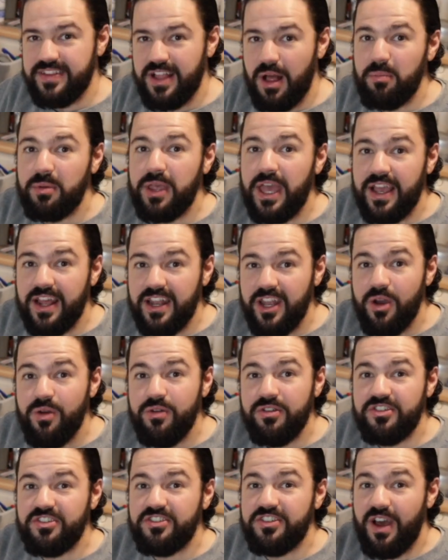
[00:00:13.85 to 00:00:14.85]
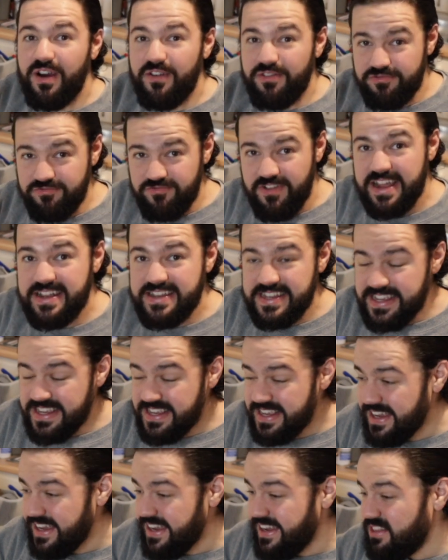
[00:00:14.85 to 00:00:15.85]
I'm getting a load of stuff
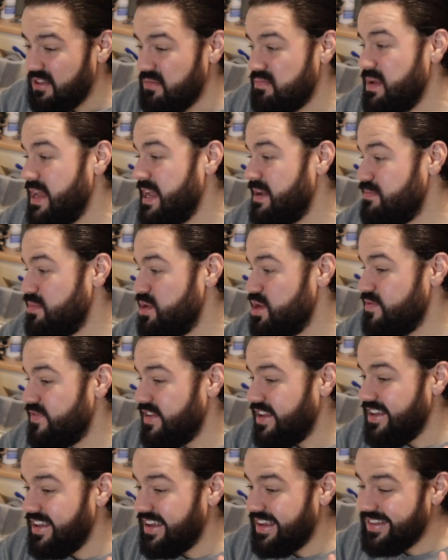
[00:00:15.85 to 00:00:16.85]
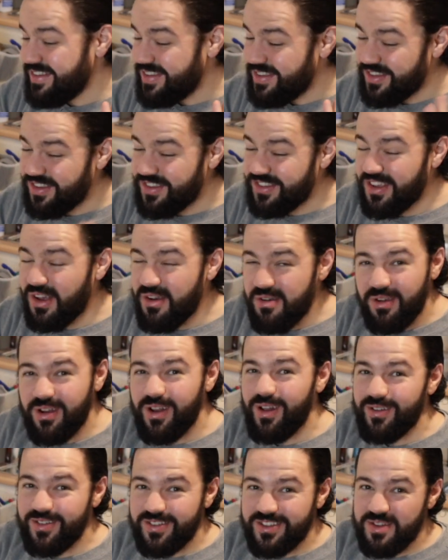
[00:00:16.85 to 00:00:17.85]
ready. The big movie is so
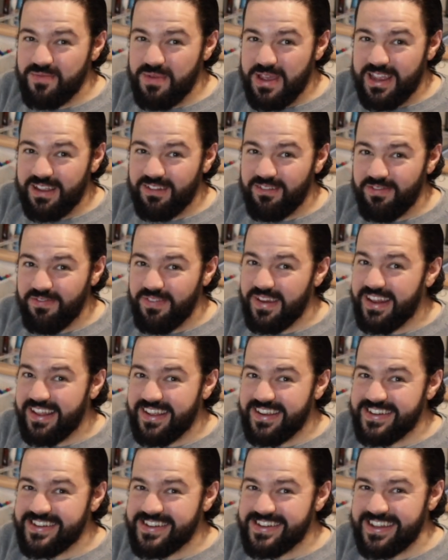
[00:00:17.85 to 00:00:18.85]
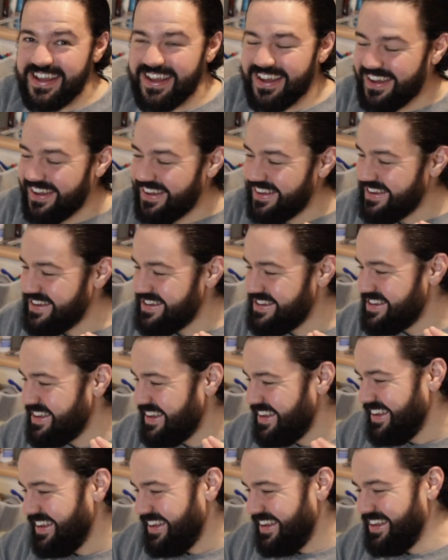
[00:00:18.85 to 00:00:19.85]
close to being finished and
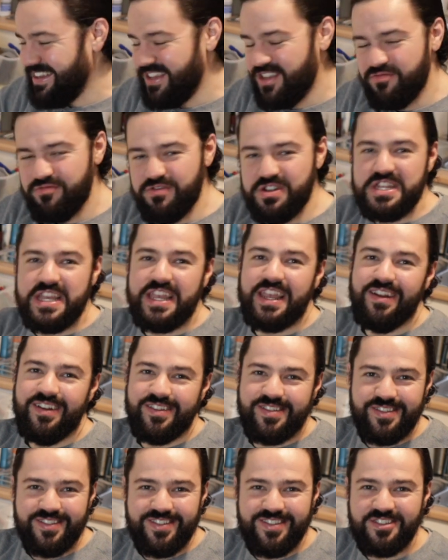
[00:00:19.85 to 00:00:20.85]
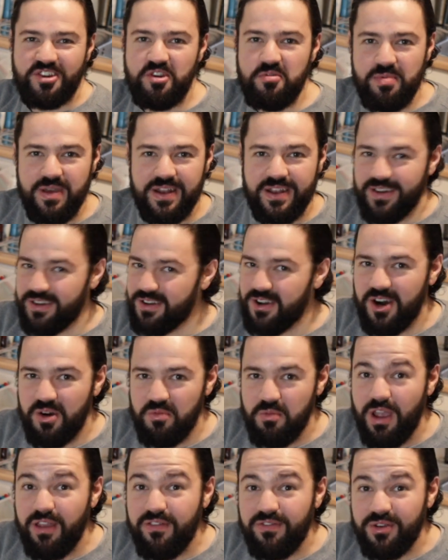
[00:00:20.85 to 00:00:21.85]
it's ridiculous and stupid, and I
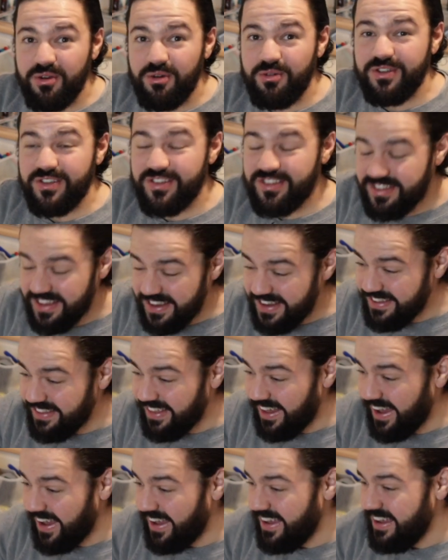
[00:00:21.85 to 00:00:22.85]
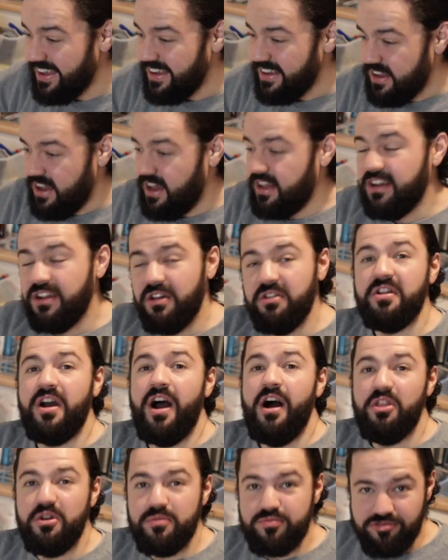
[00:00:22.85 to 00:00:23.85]
can't wait for you all to see that, and a load of
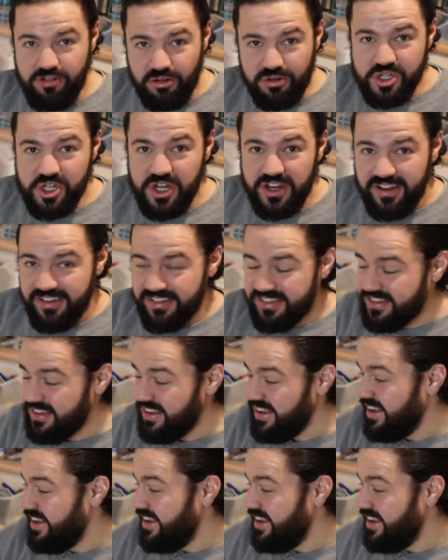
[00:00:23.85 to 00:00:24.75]
other projects.